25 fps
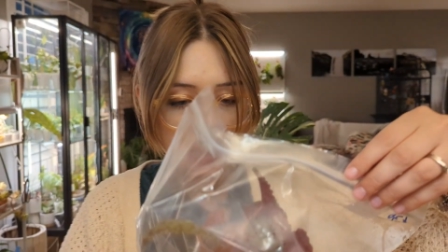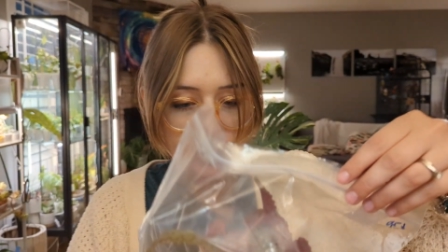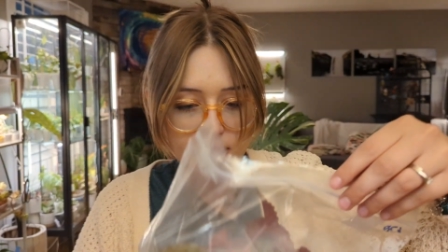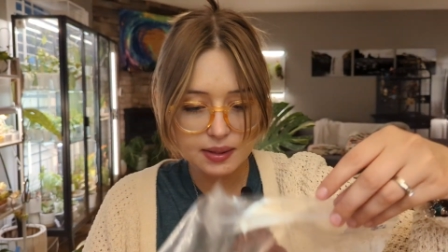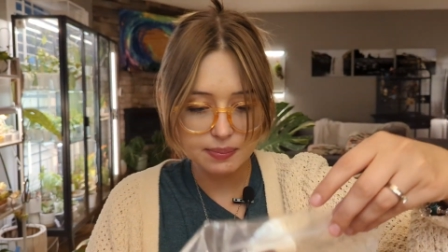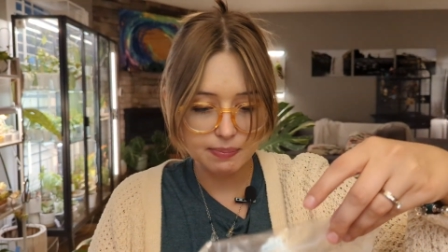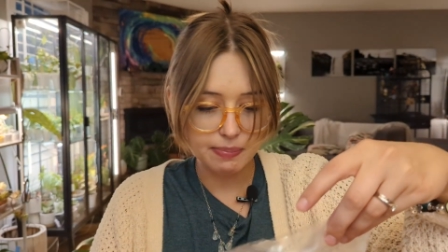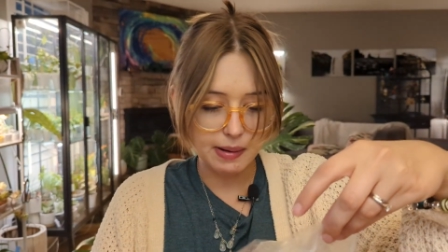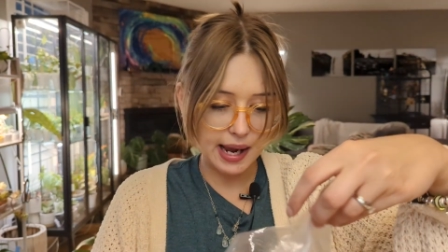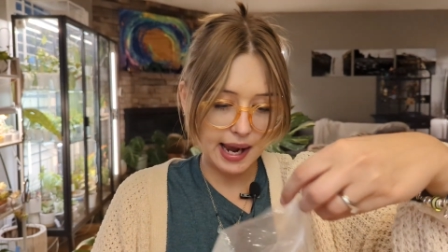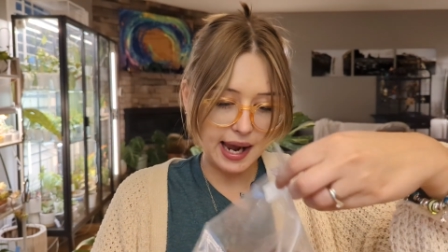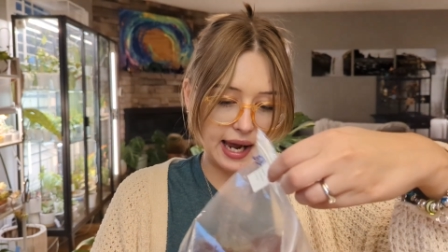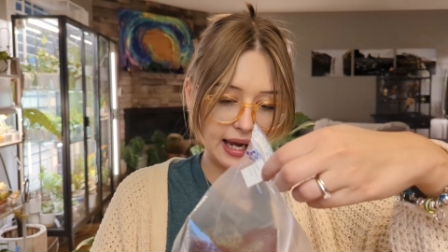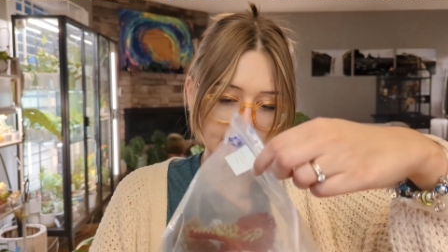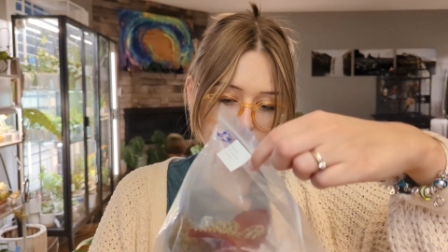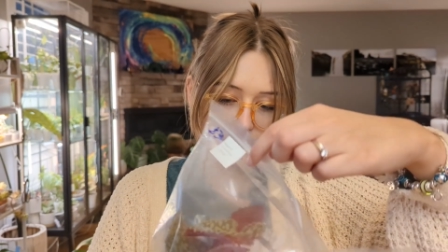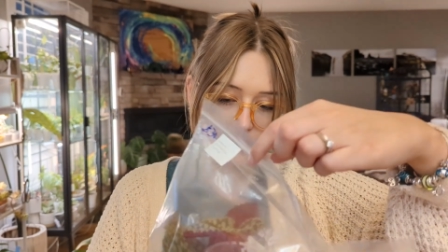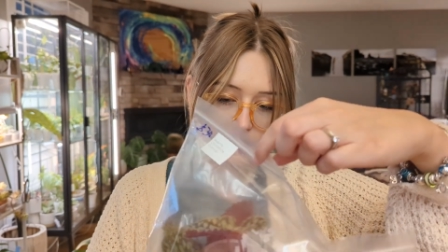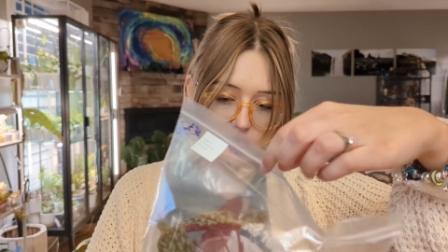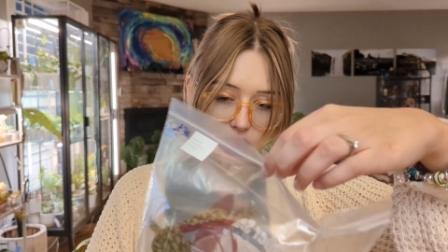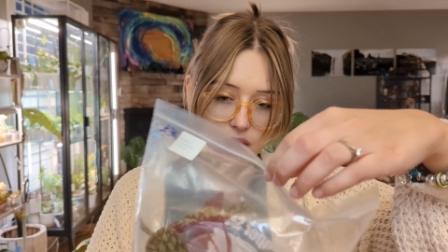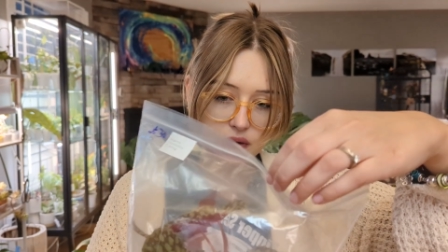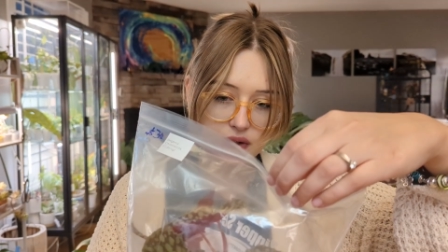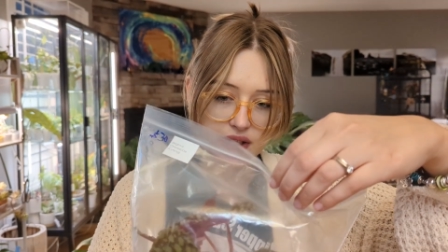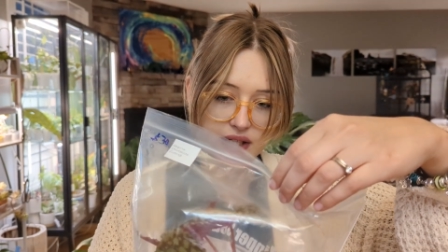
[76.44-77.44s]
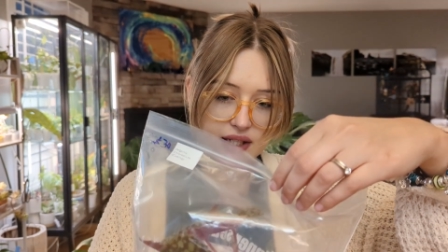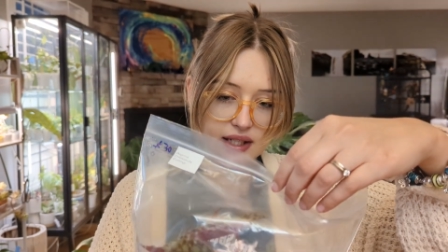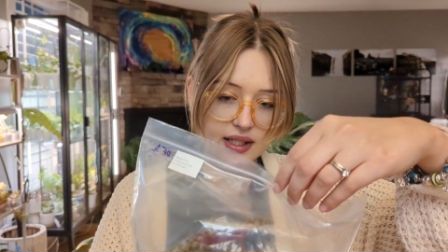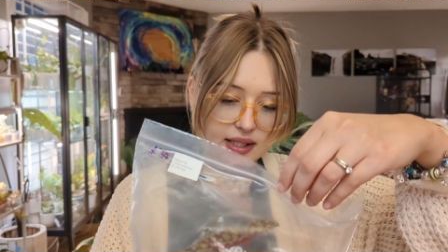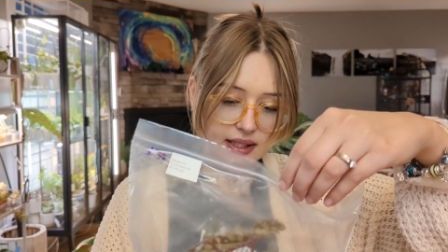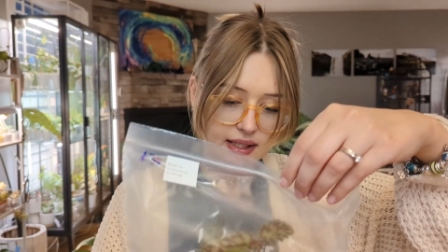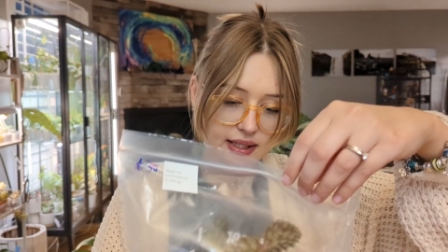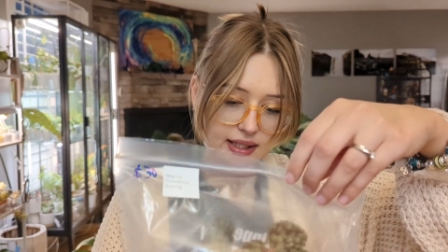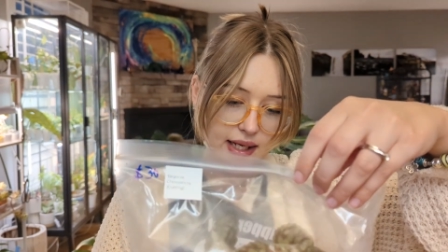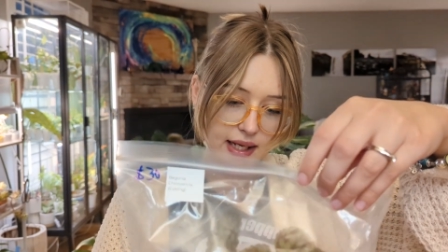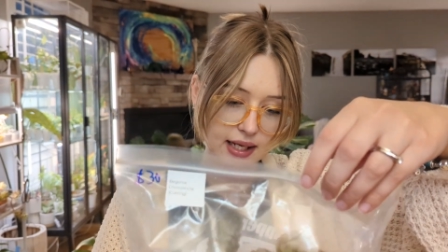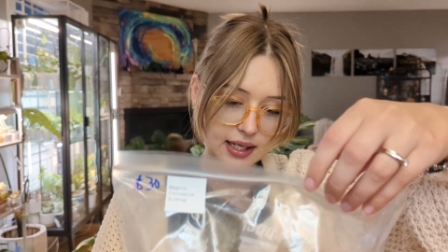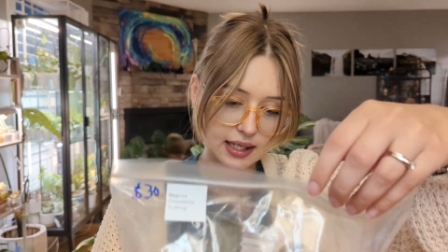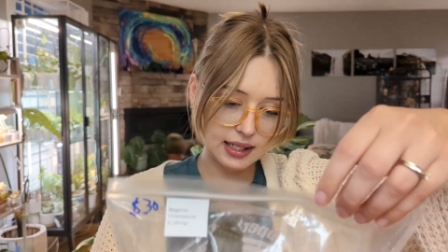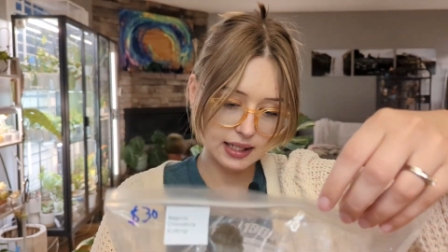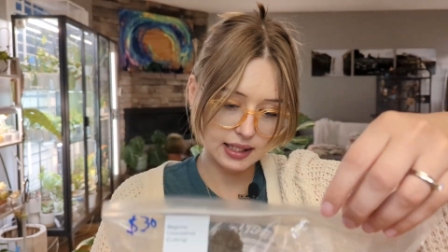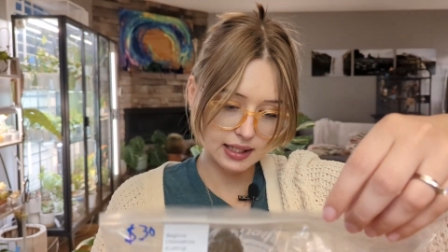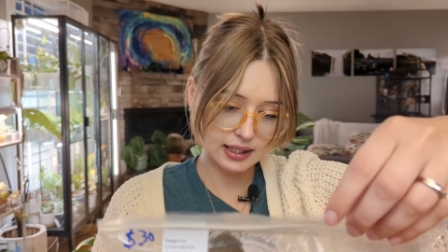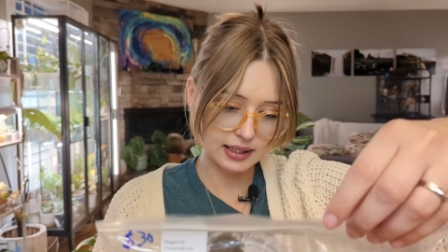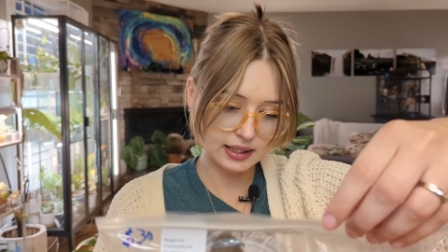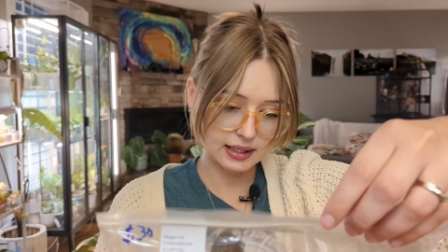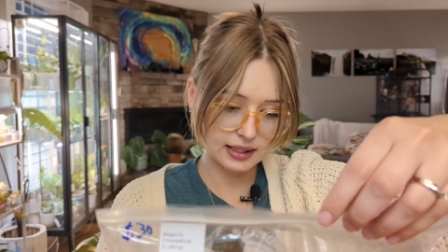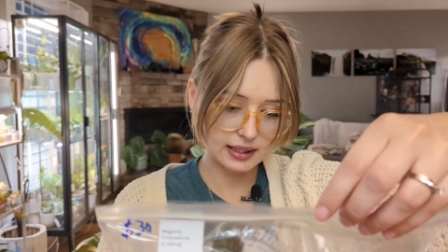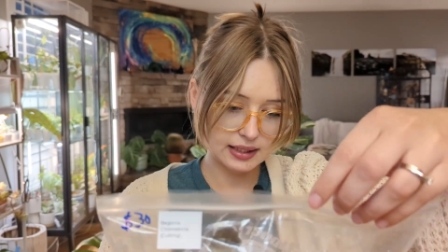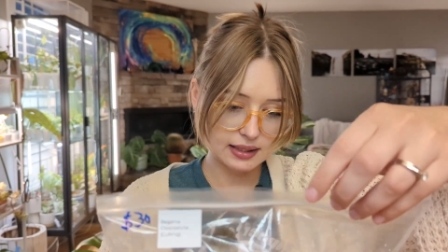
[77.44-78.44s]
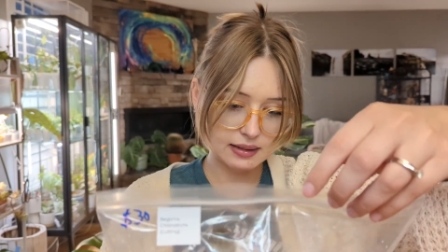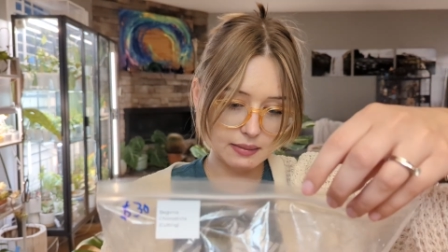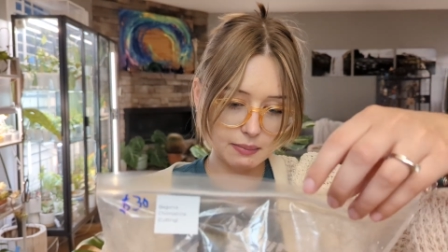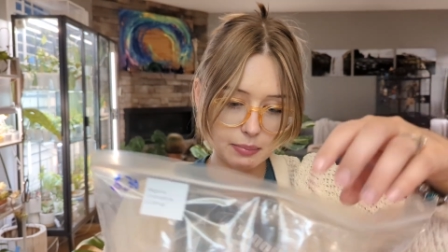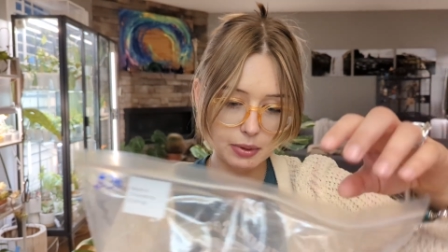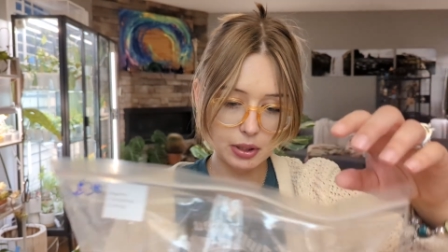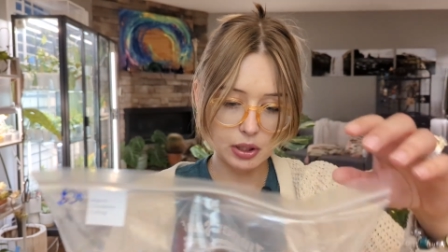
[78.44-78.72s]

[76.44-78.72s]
this bag, so this is